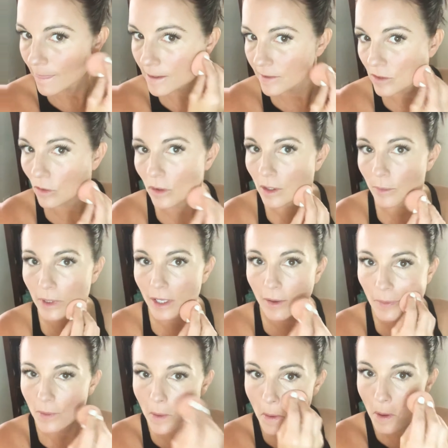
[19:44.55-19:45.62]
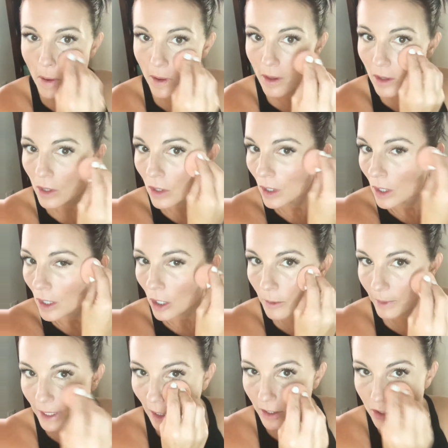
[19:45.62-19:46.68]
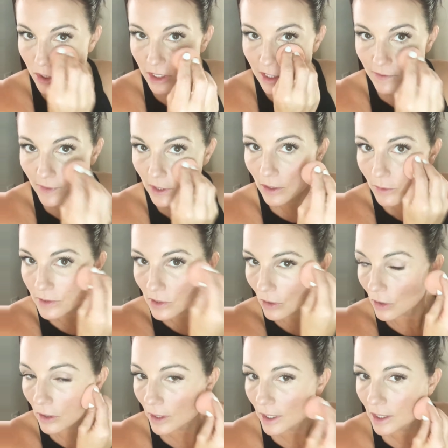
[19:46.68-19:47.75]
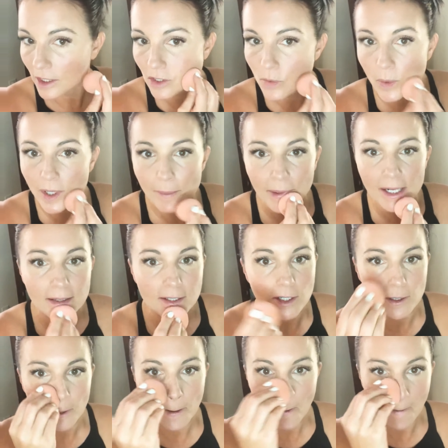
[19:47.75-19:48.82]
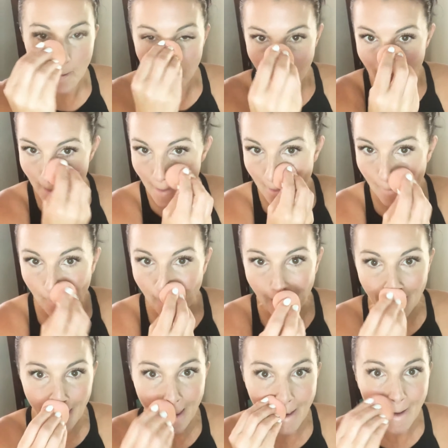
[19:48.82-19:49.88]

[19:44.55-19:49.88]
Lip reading: so there we go. Oh my gosh, this video is already 20 minutes long. Why?